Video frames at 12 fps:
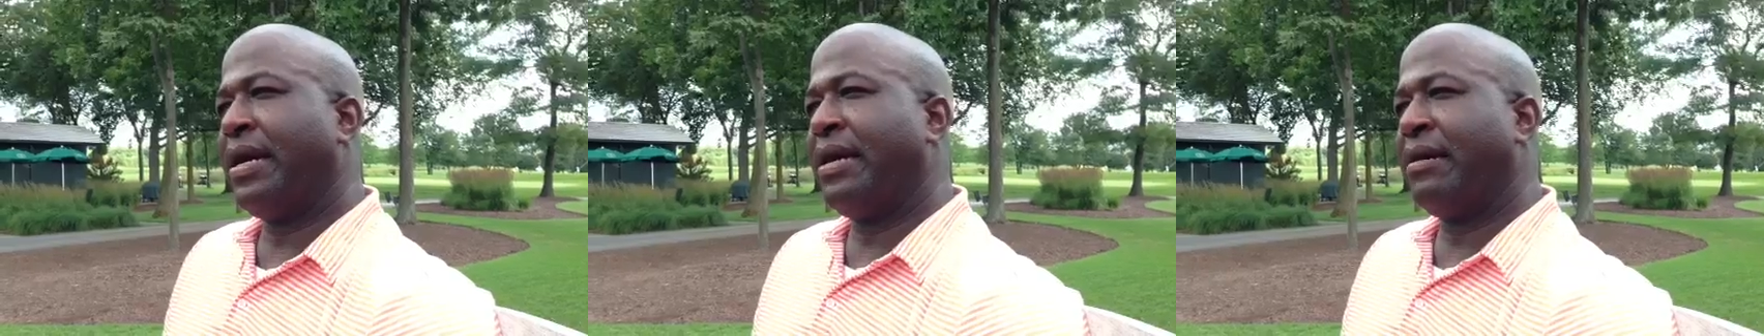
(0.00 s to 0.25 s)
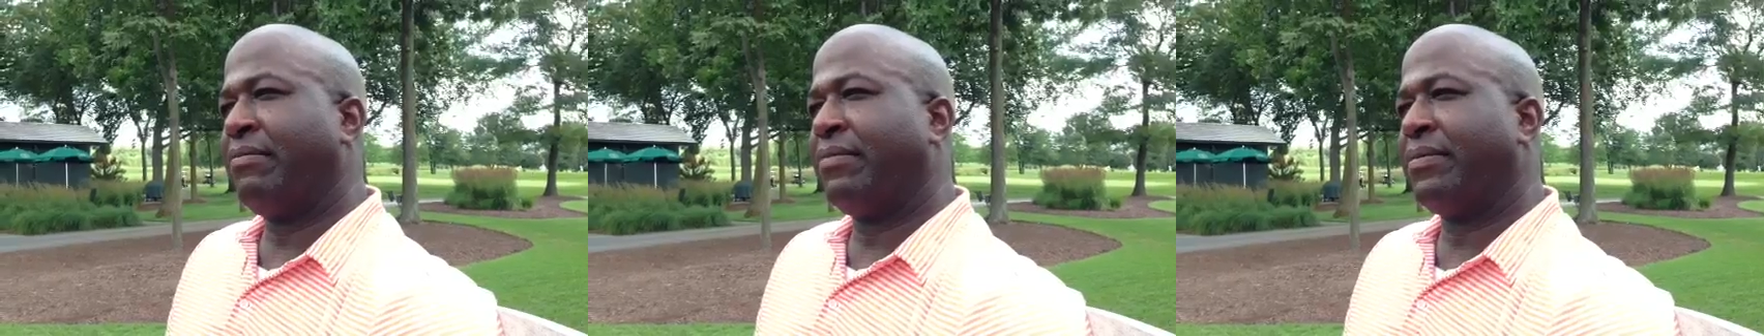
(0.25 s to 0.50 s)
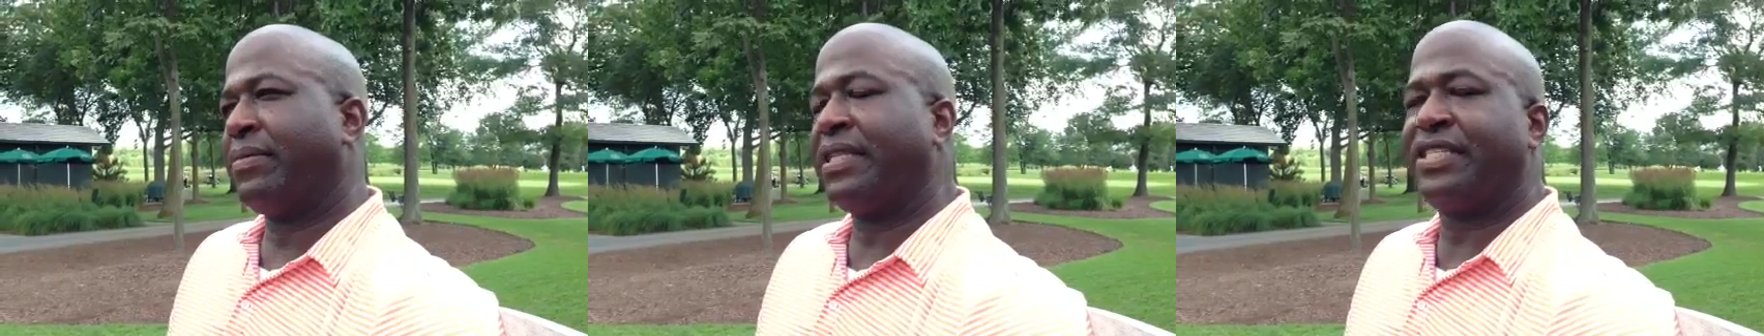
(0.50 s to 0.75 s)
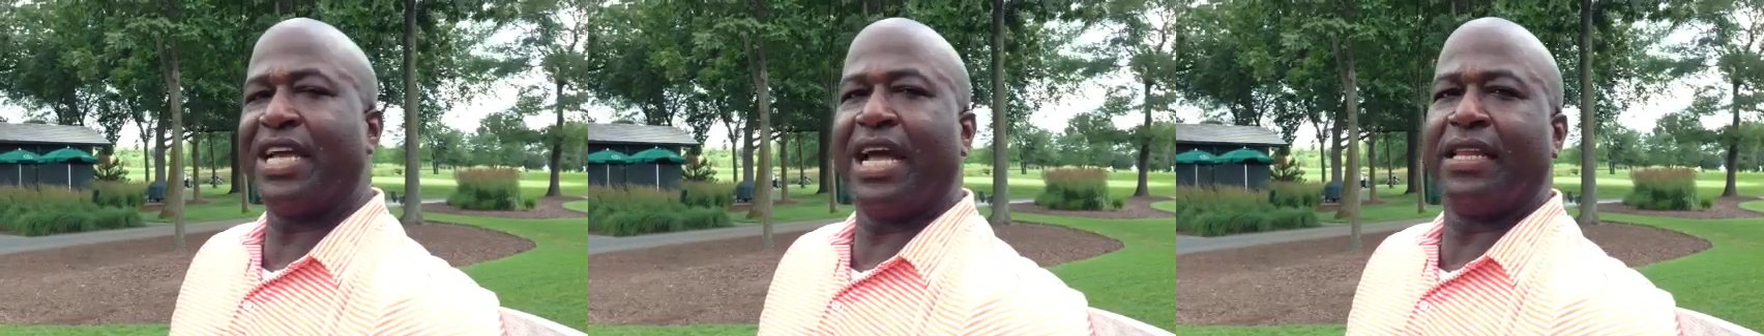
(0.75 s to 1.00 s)
Um,
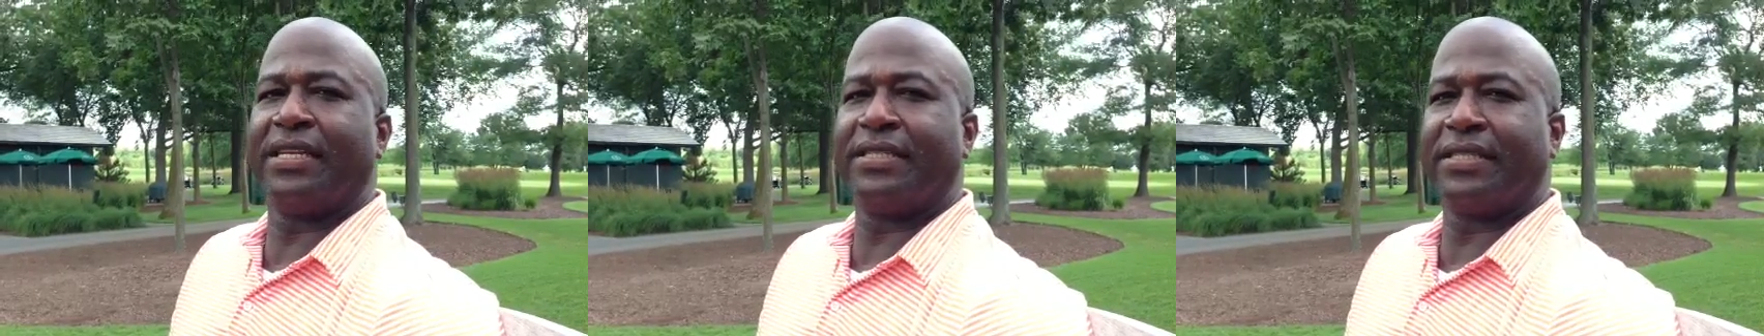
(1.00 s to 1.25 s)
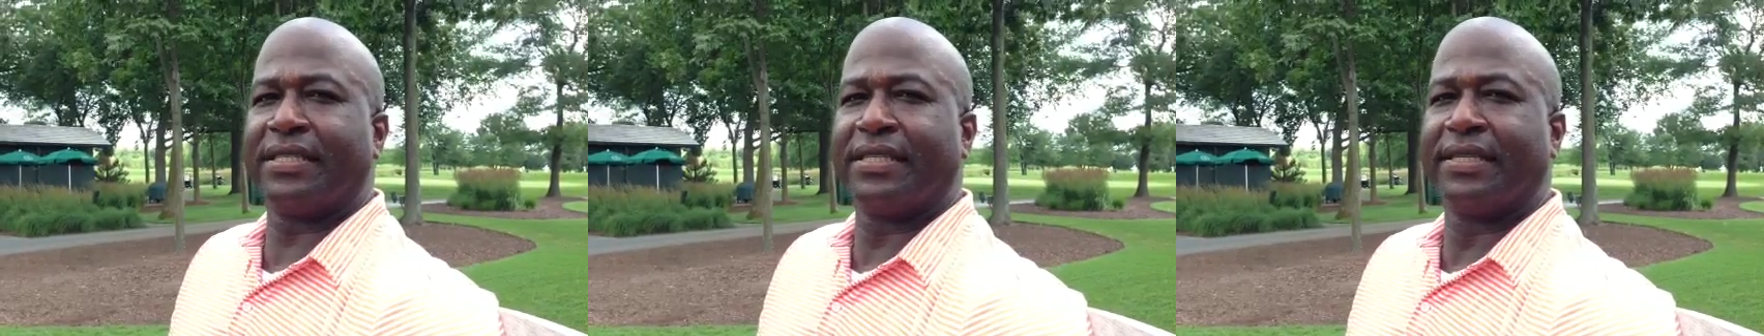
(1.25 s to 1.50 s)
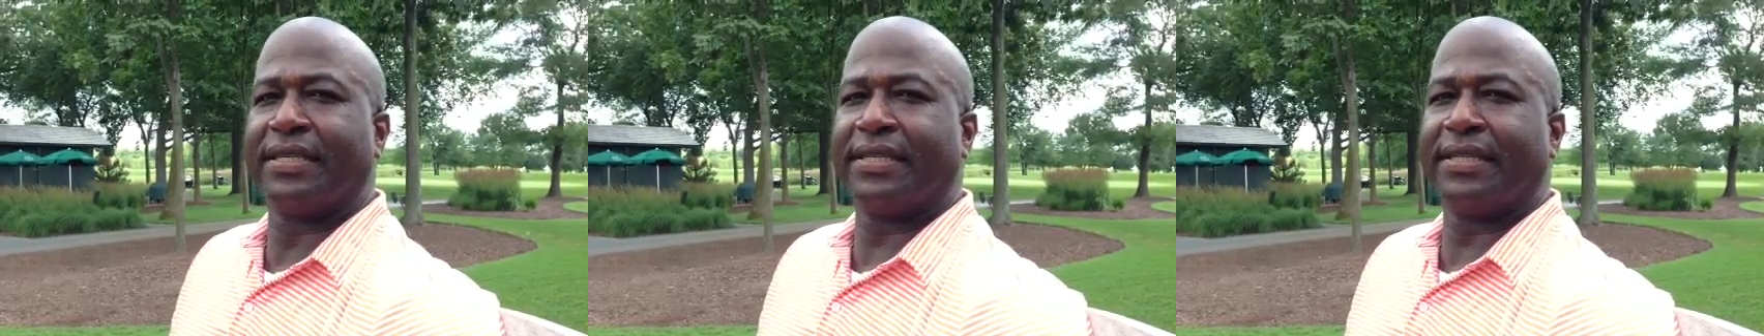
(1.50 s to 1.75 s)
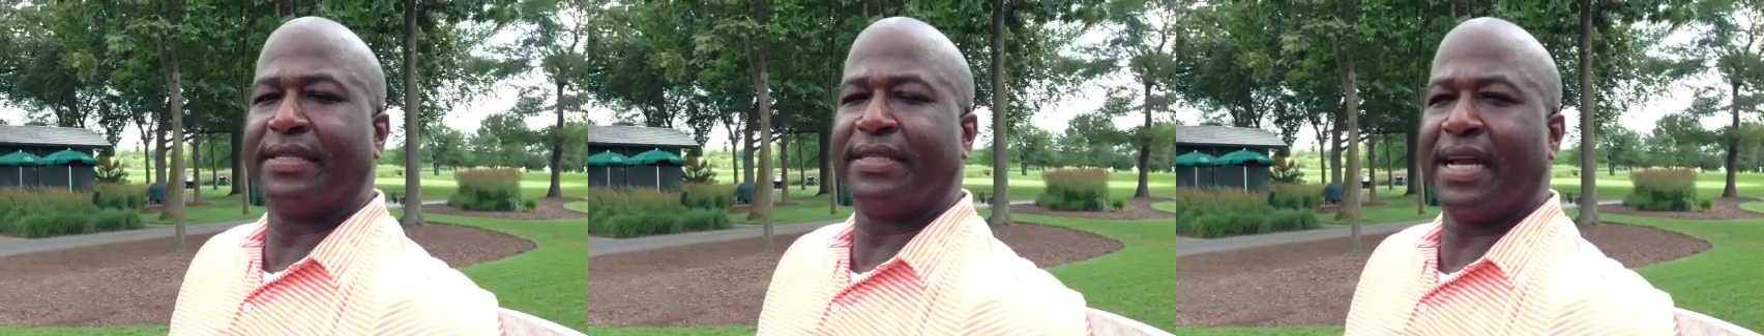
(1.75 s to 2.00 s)
the challenge,
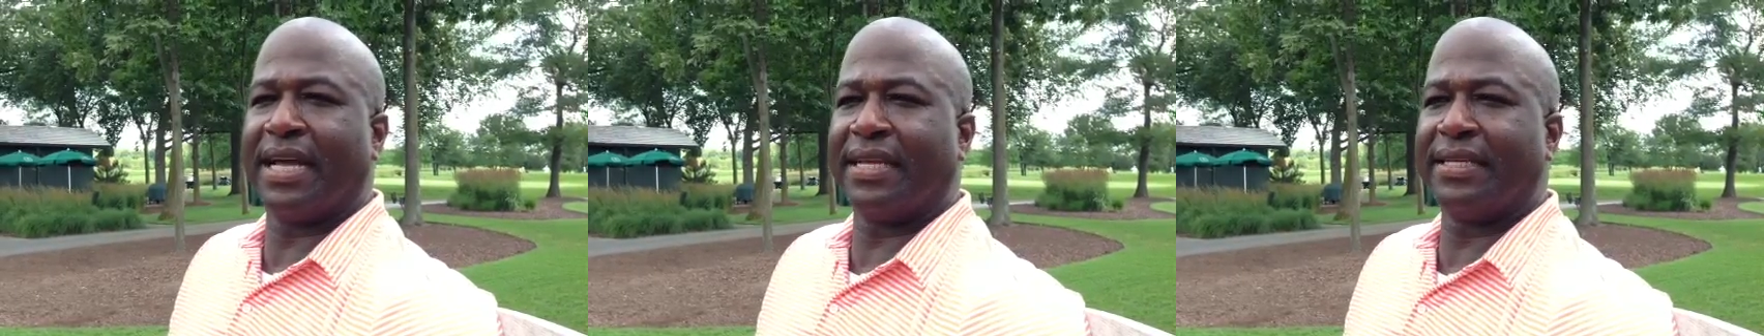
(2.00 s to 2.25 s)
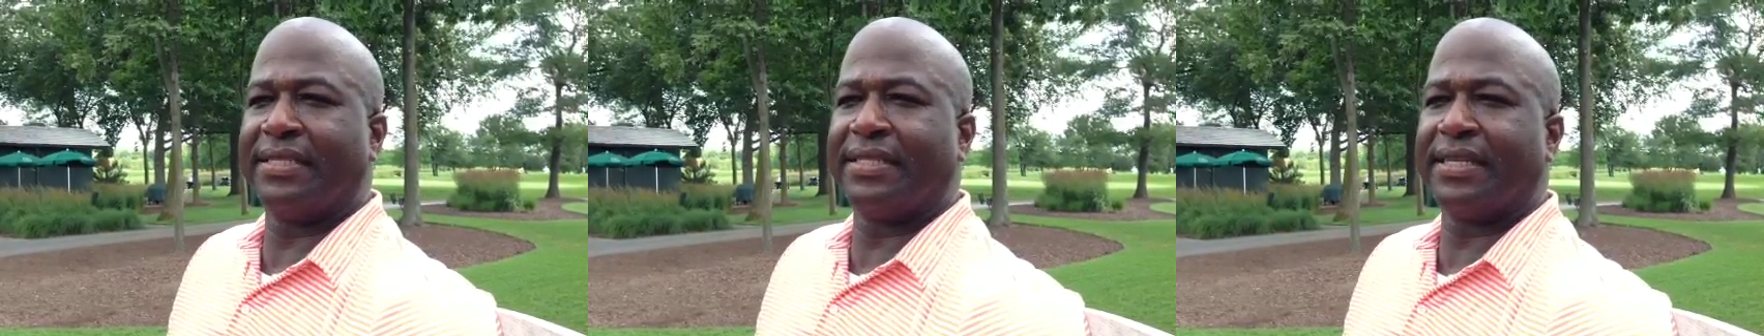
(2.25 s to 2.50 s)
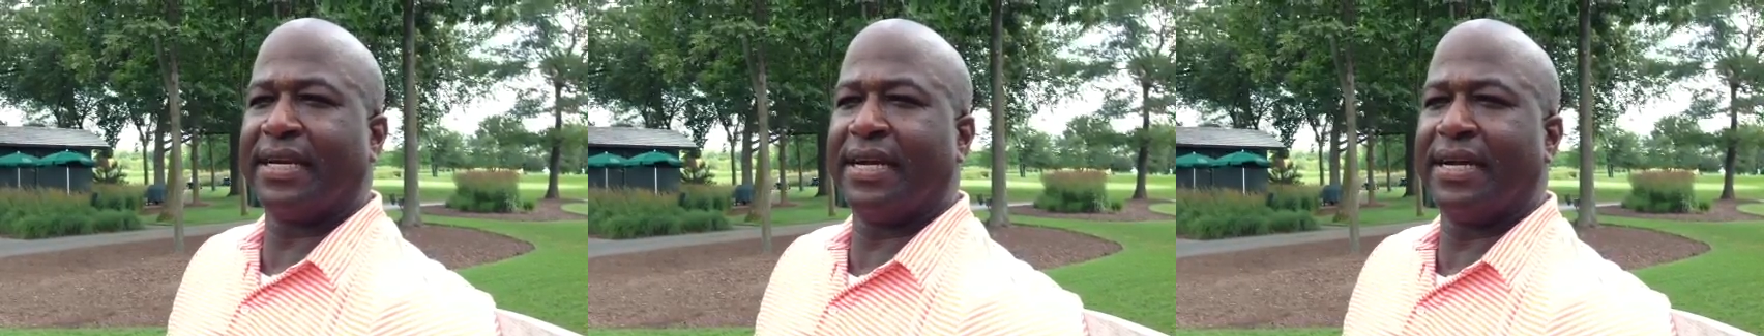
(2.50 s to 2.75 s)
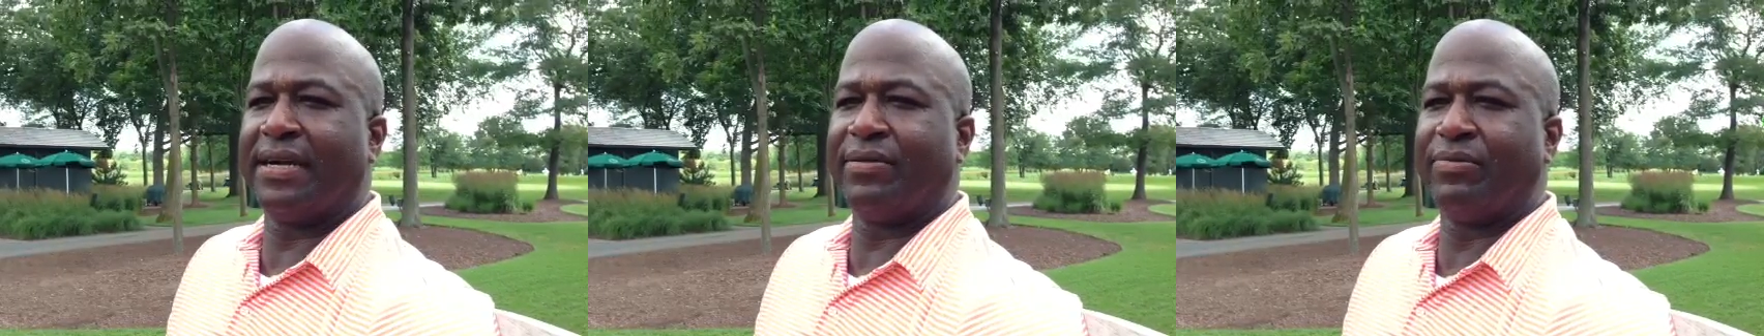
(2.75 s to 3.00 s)
the challenge
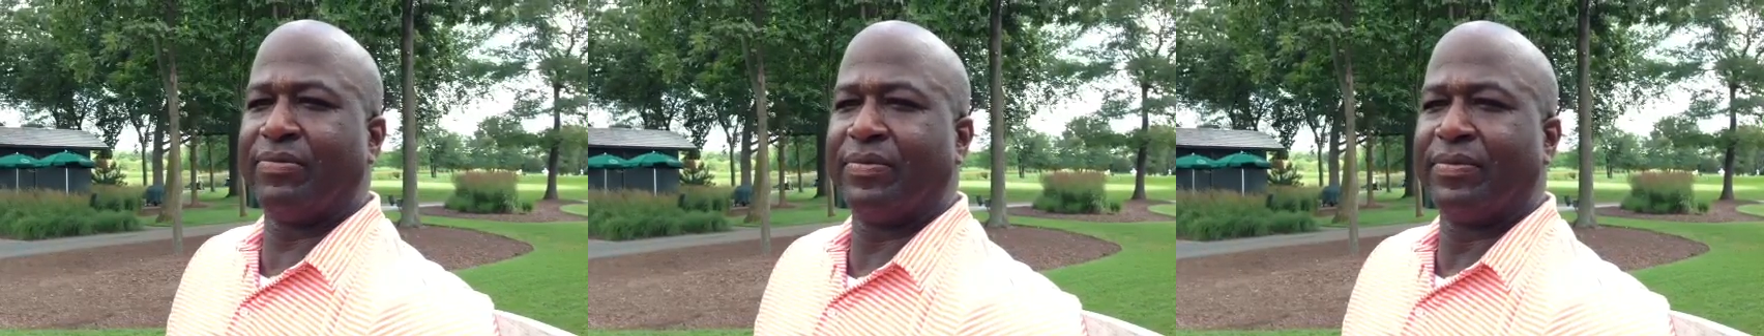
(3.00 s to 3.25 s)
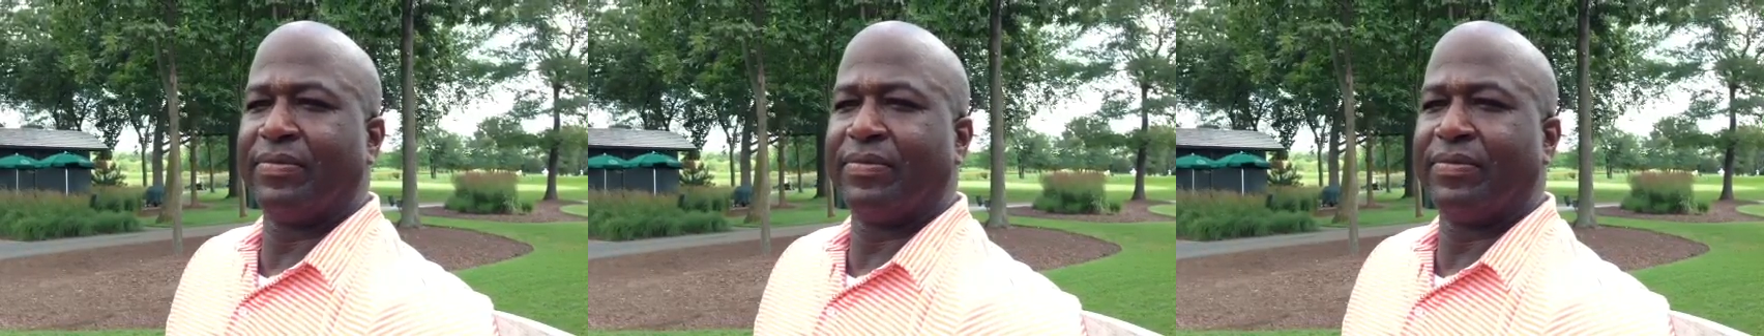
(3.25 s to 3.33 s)
um,